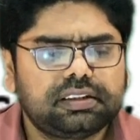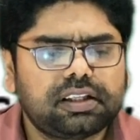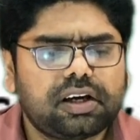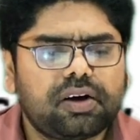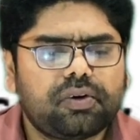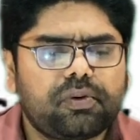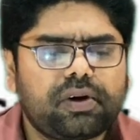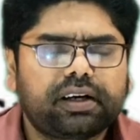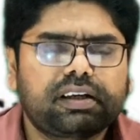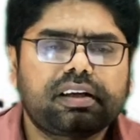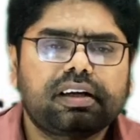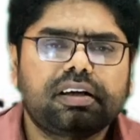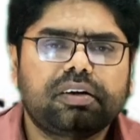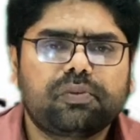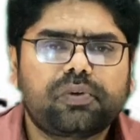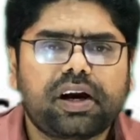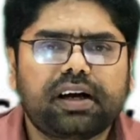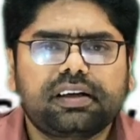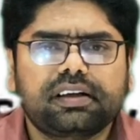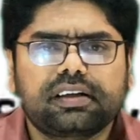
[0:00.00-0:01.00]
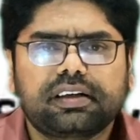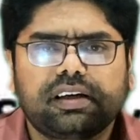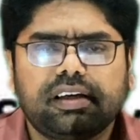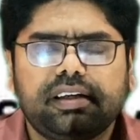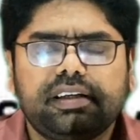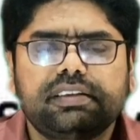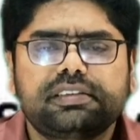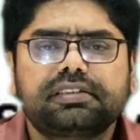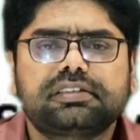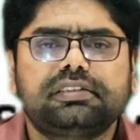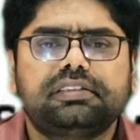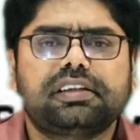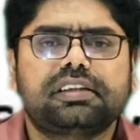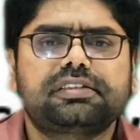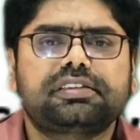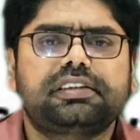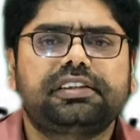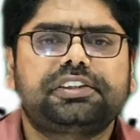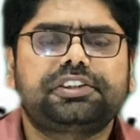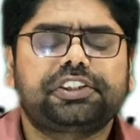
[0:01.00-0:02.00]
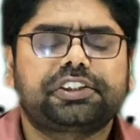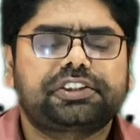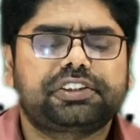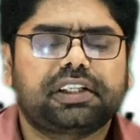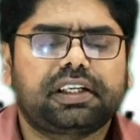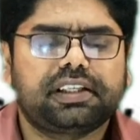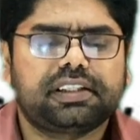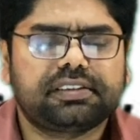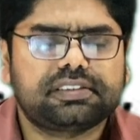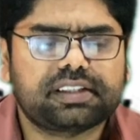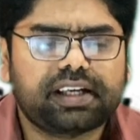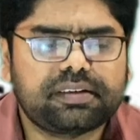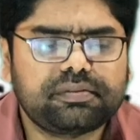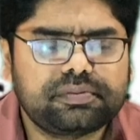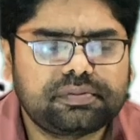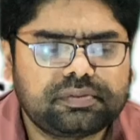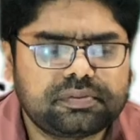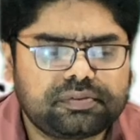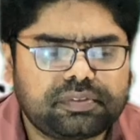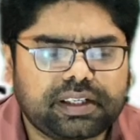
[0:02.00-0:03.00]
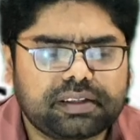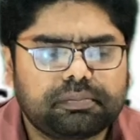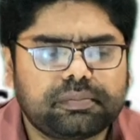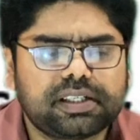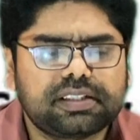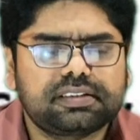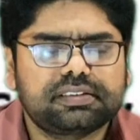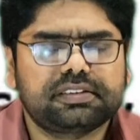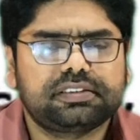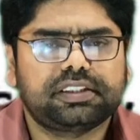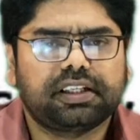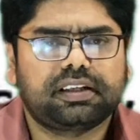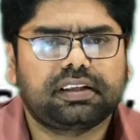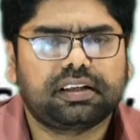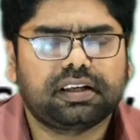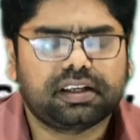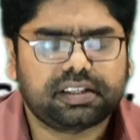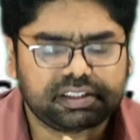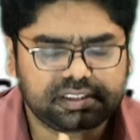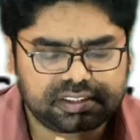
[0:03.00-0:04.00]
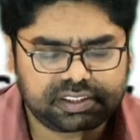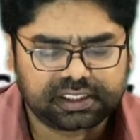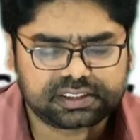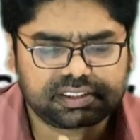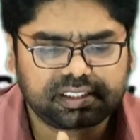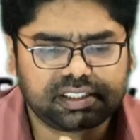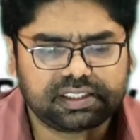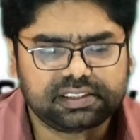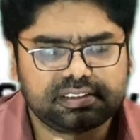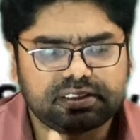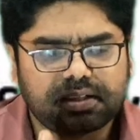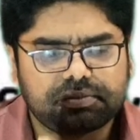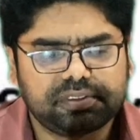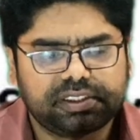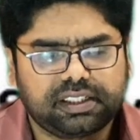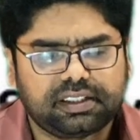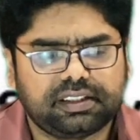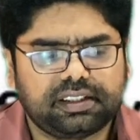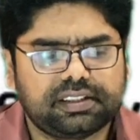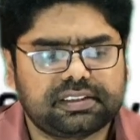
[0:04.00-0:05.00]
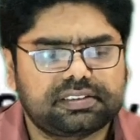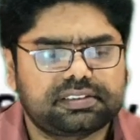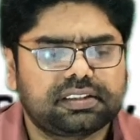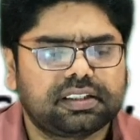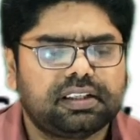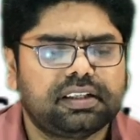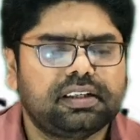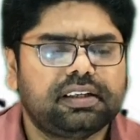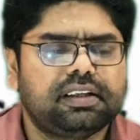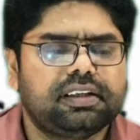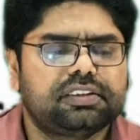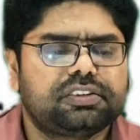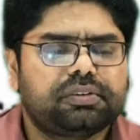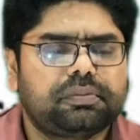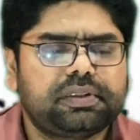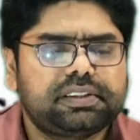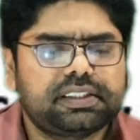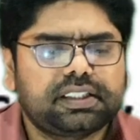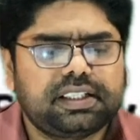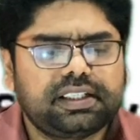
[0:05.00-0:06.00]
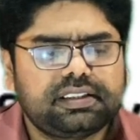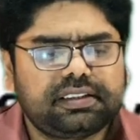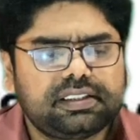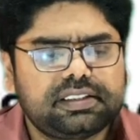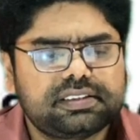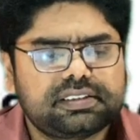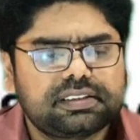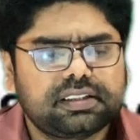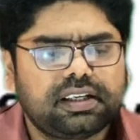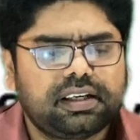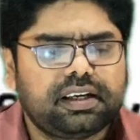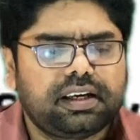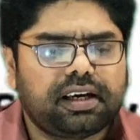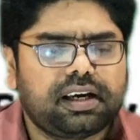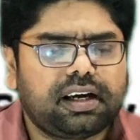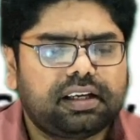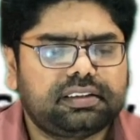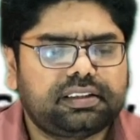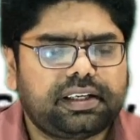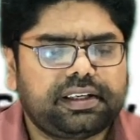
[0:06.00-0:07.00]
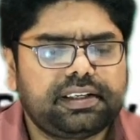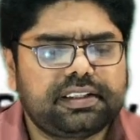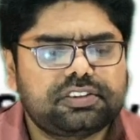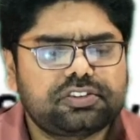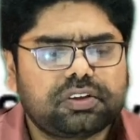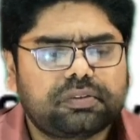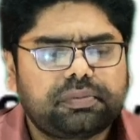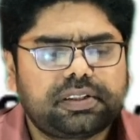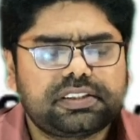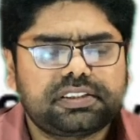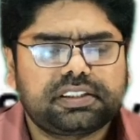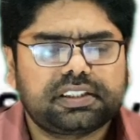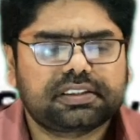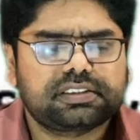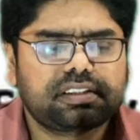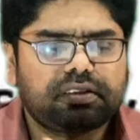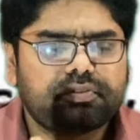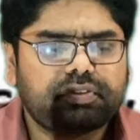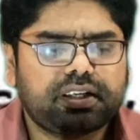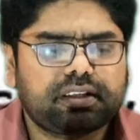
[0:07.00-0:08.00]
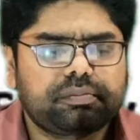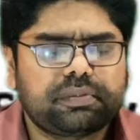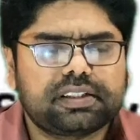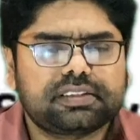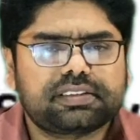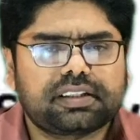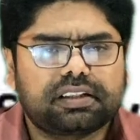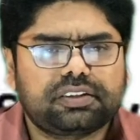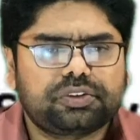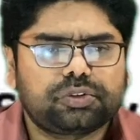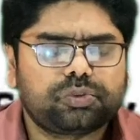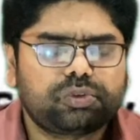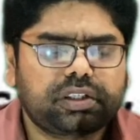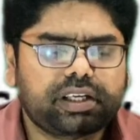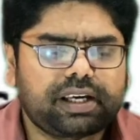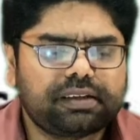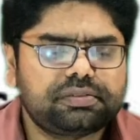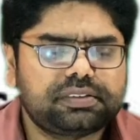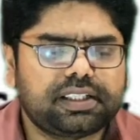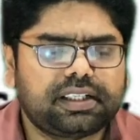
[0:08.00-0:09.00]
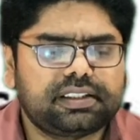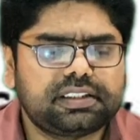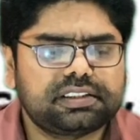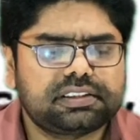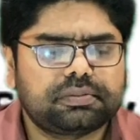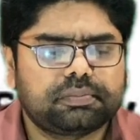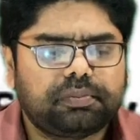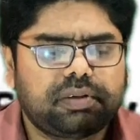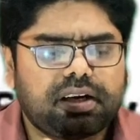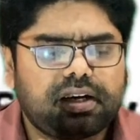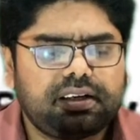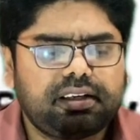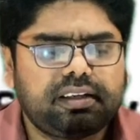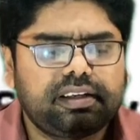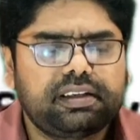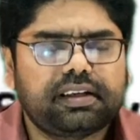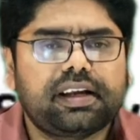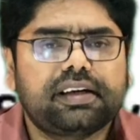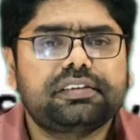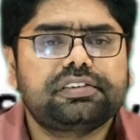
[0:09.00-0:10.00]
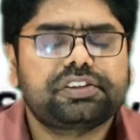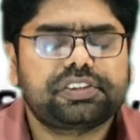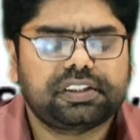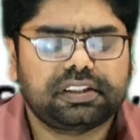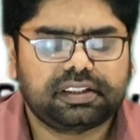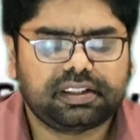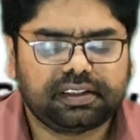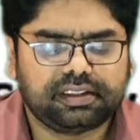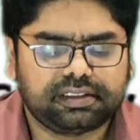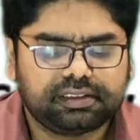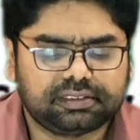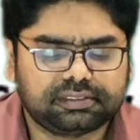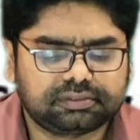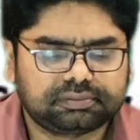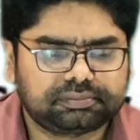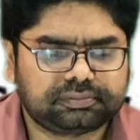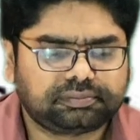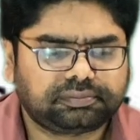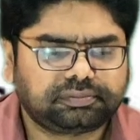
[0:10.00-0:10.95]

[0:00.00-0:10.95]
Now, what ends does restriction enzyme fragments restriction enzyme generates? So basically, these the ends of restriction fragments are two types, that is blunt end and sticky end.